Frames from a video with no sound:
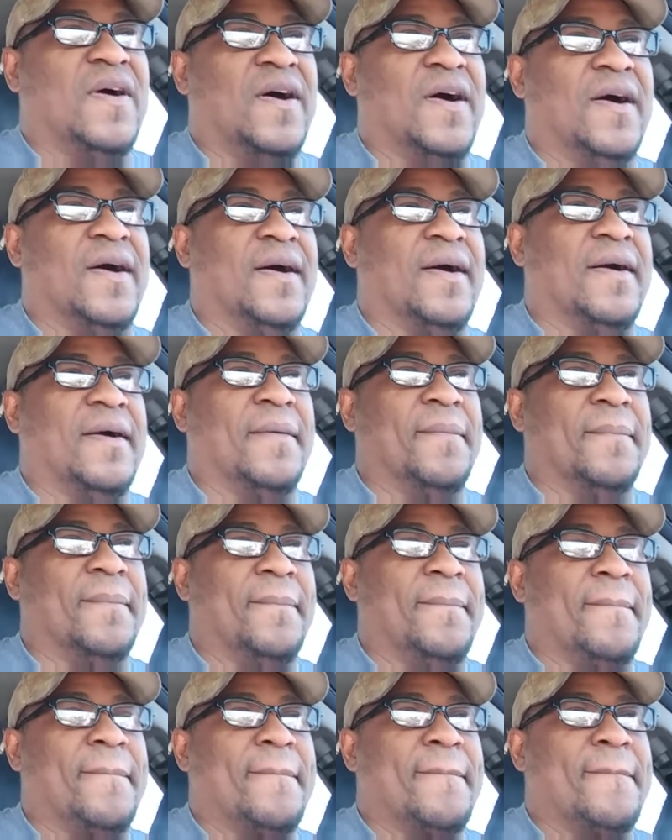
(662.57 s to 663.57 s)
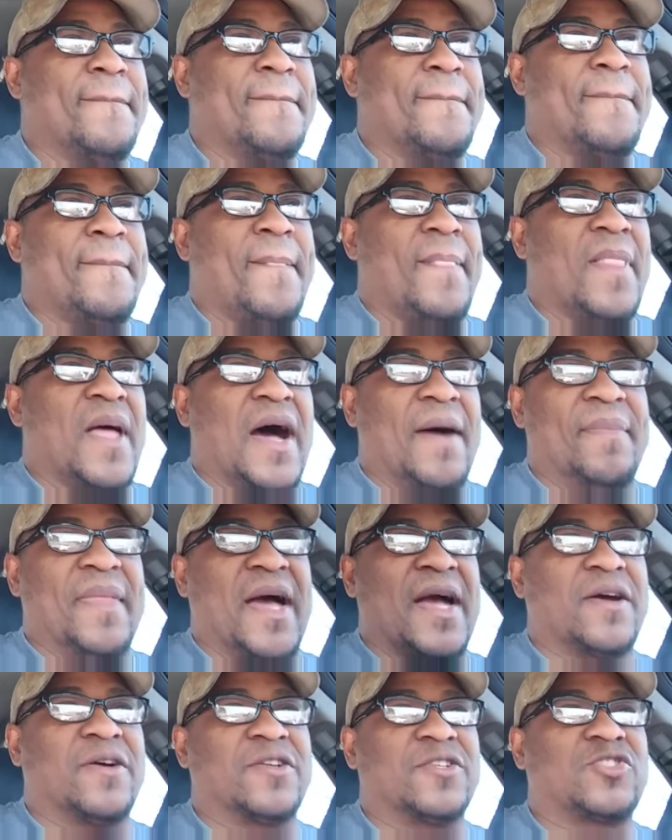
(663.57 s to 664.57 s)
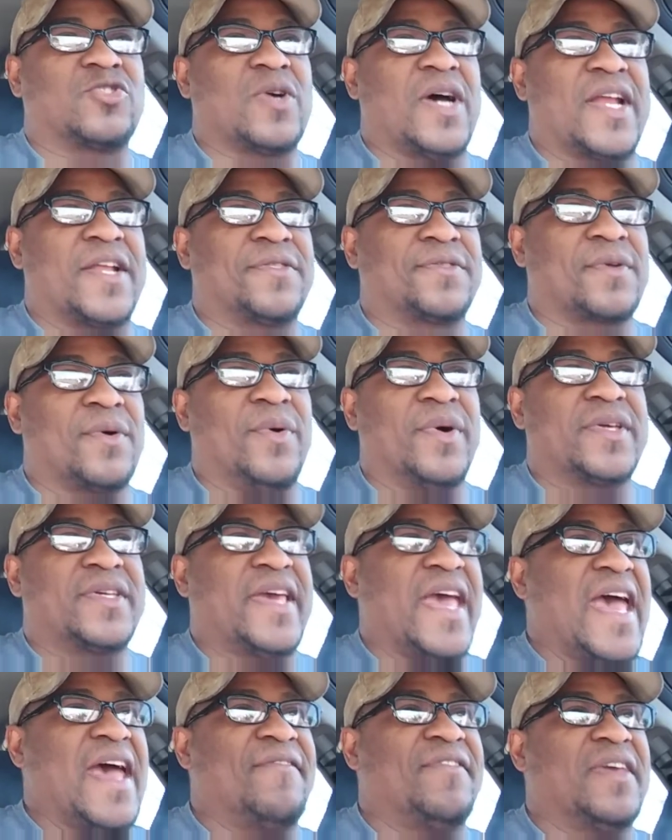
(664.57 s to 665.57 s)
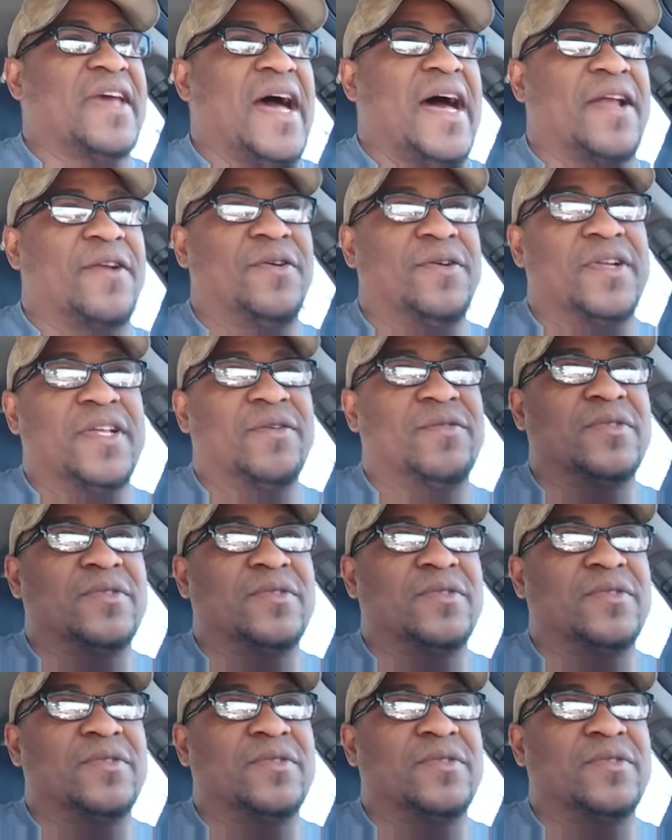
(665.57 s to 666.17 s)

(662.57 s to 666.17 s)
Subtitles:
I'm not going to try to throw a caveat on it.